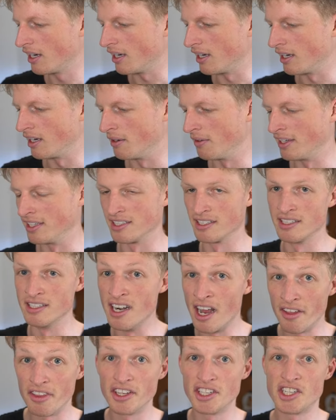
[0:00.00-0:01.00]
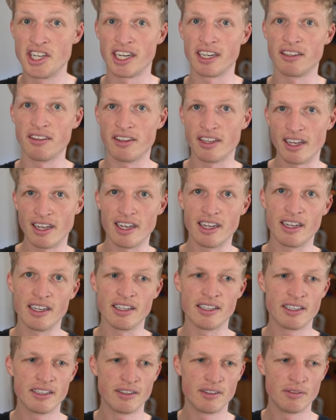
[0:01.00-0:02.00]
And there's another check
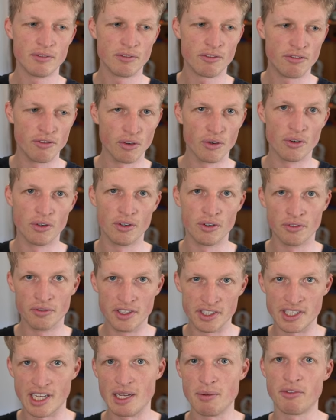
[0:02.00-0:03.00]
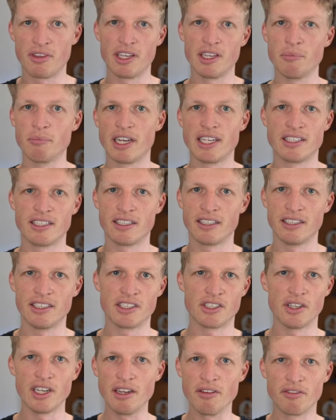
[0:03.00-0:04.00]
there for the same thing,
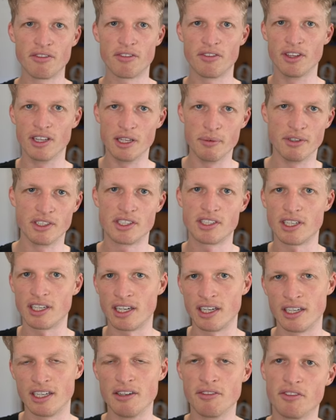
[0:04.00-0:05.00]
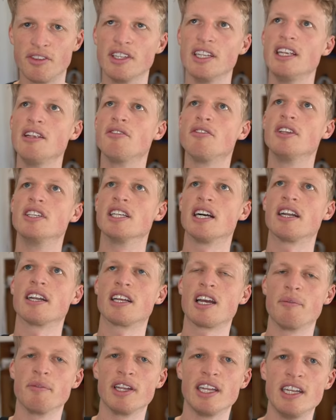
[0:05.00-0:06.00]
basically. So if the limits are, if the
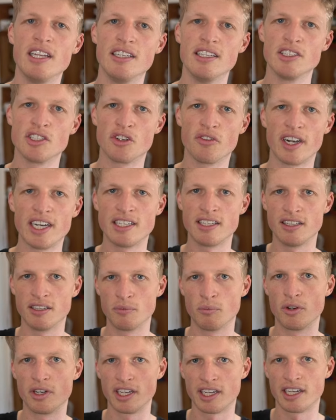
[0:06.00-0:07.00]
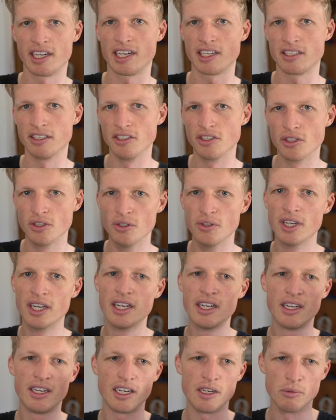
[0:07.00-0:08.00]
data coming in is greater than what it can actually do,
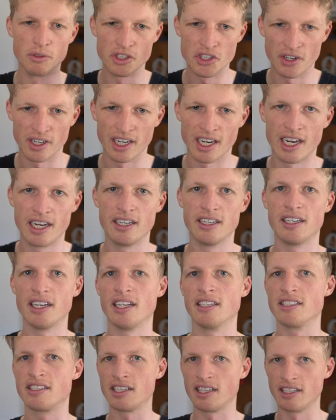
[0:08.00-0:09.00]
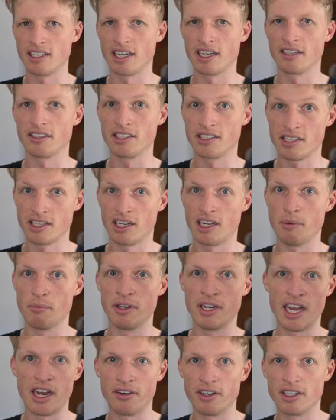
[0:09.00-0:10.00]
it will truncate it and send out this
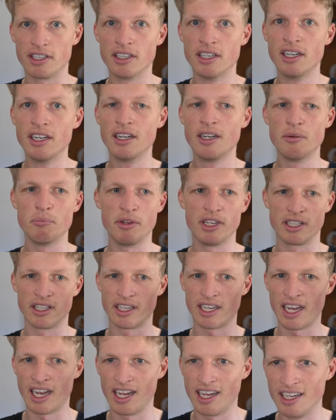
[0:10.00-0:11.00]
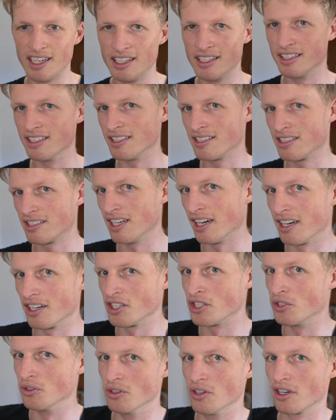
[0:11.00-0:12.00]
time an error being like, hey, this
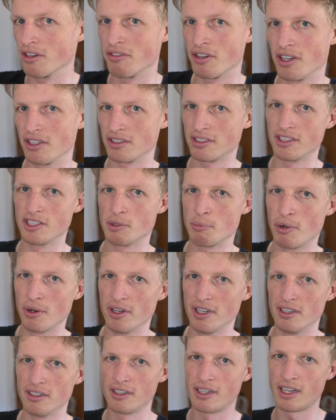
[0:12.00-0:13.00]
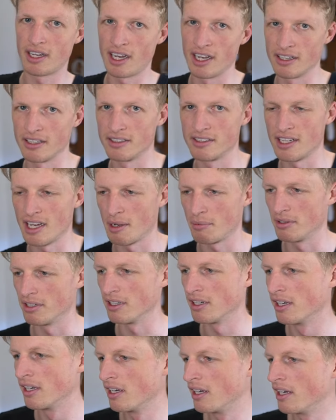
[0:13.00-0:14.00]
data should not have gotten to this point. How did this
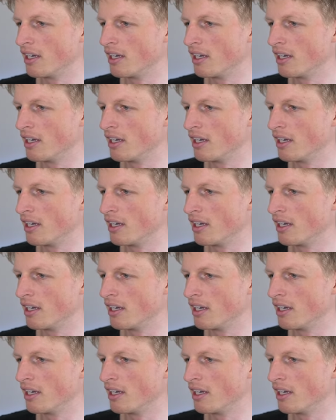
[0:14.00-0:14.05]
happen?